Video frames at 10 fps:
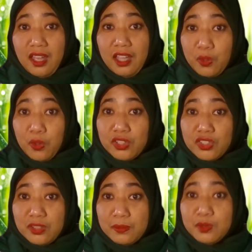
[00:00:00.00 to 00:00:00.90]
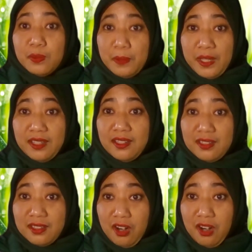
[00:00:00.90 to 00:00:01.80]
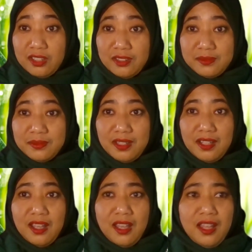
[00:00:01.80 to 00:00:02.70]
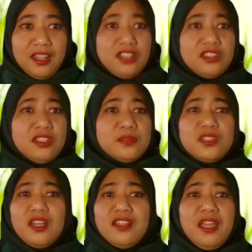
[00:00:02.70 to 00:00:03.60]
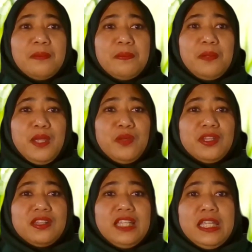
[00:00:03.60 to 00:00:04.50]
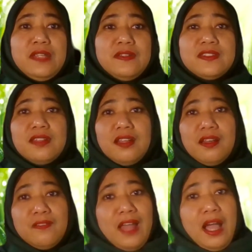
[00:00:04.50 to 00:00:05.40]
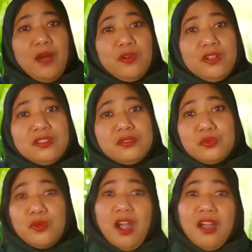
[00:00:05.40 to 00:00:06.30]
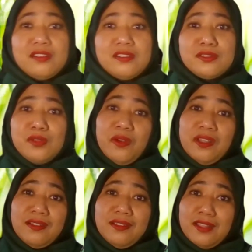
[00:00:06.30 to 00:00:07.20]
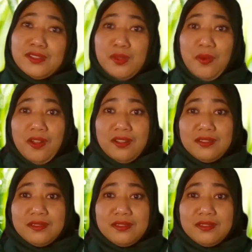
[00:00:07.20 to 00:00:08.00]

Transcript: Encourage them to play in the garden. Let them study and play with leaves, flowers, rocks, soil, and so on.